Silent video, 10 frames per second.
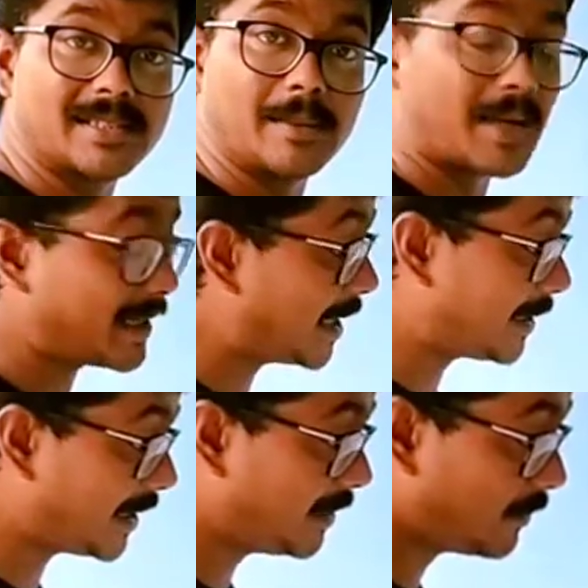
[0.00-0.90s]
system, an
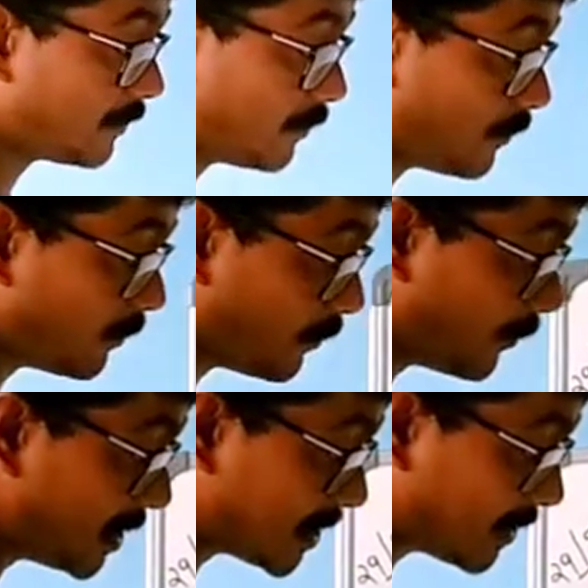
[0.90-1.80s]
alkene,
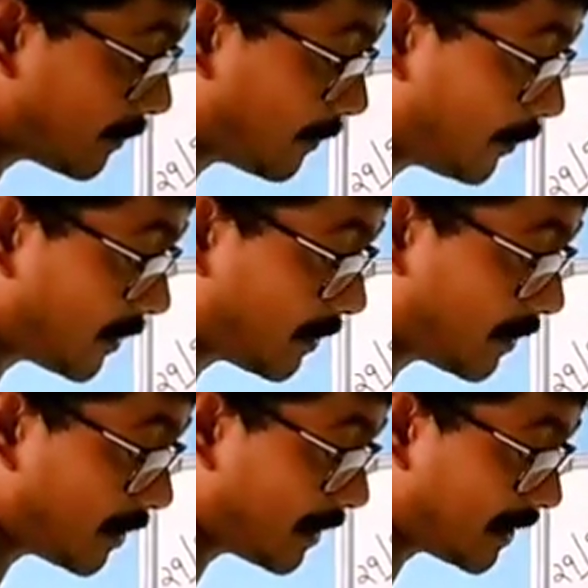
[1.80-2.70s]
which
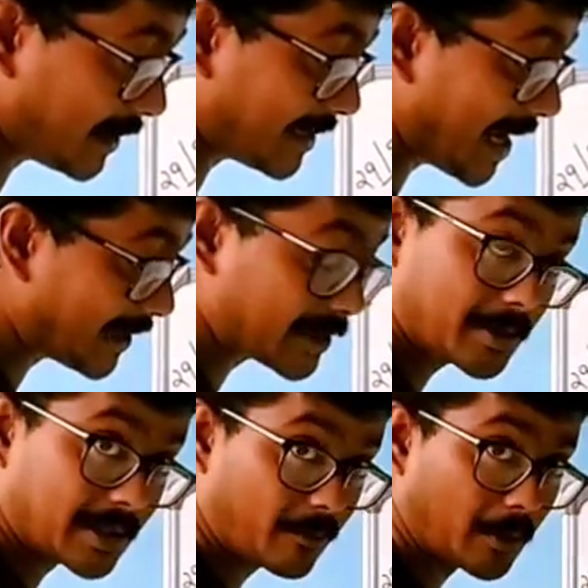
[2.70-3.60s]

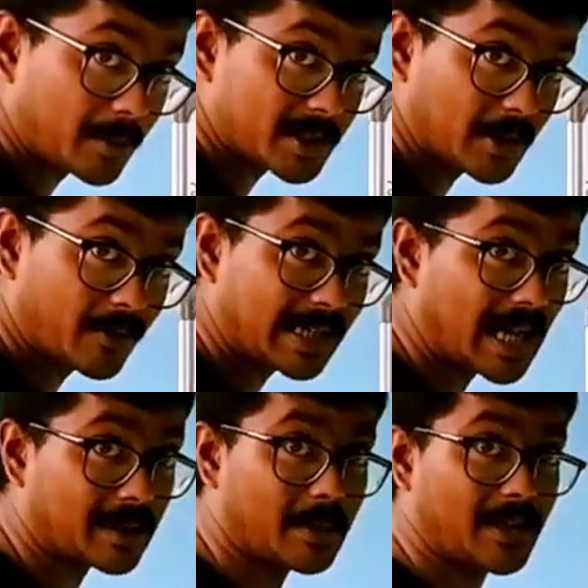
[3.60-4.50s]
direct to the formation of a
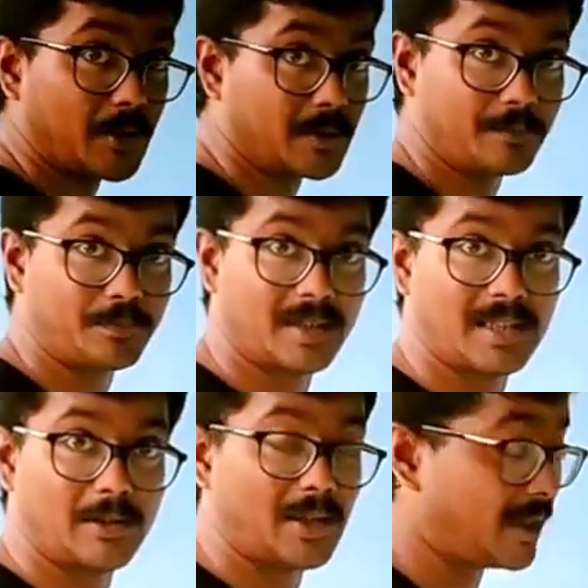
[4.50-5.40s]
carbanion.
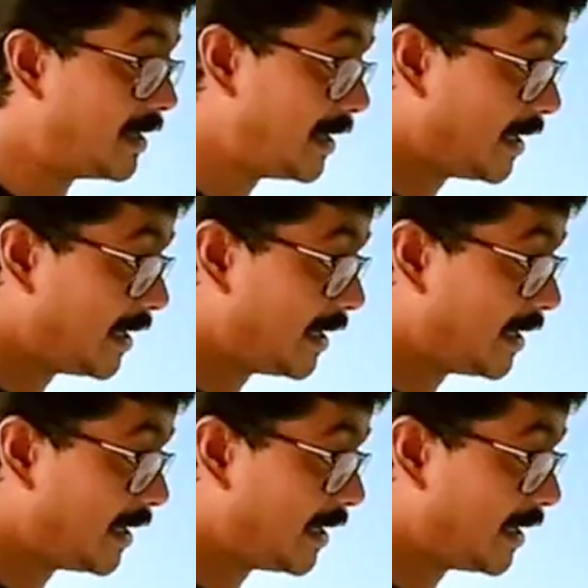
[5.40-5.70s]
Okay.